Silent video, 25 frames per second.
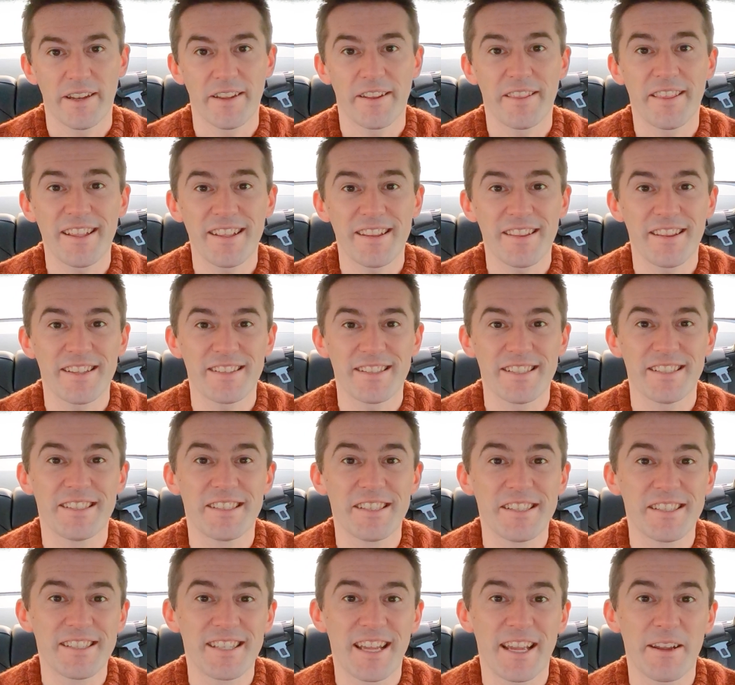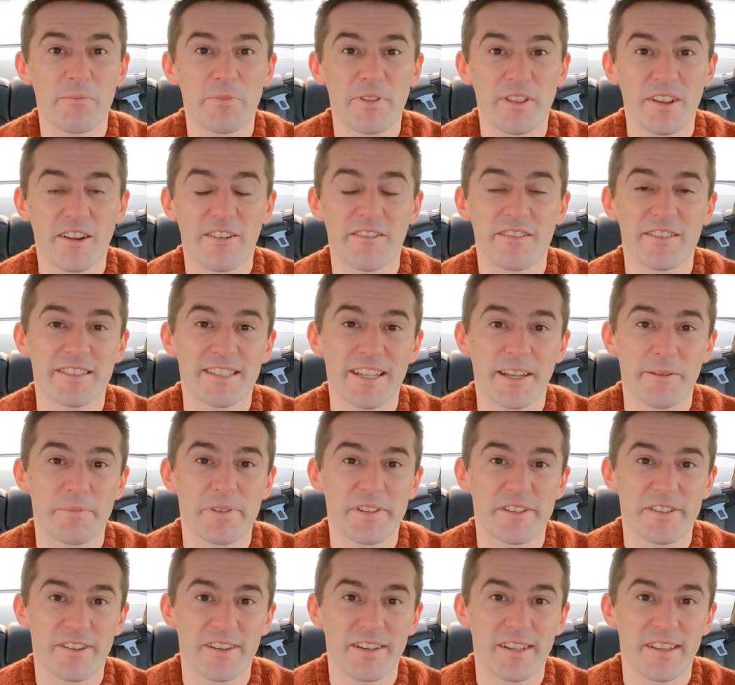And I think this is the same with the current tab
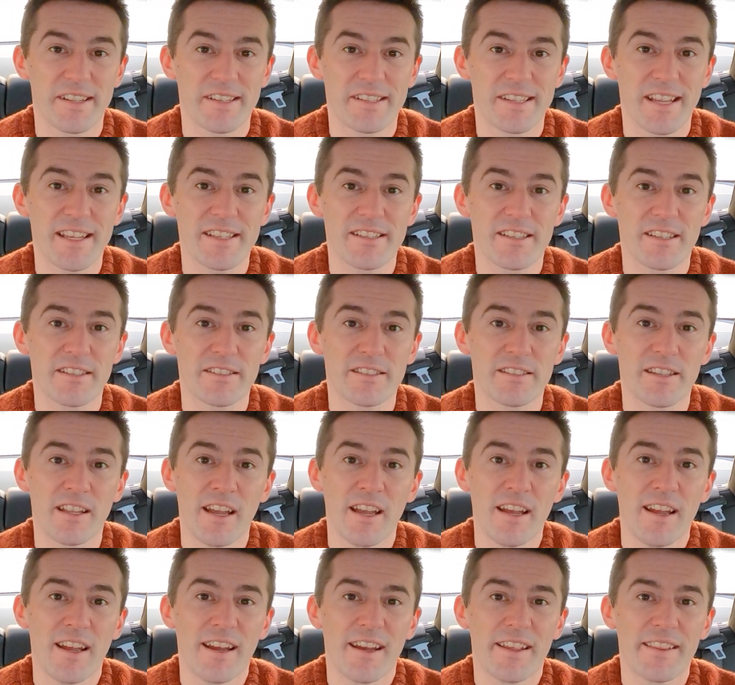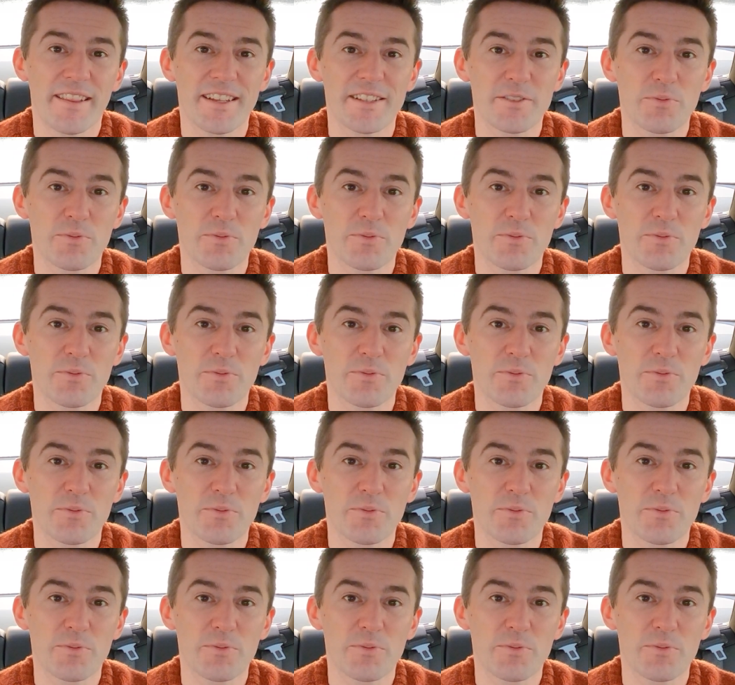design in the Teslas. And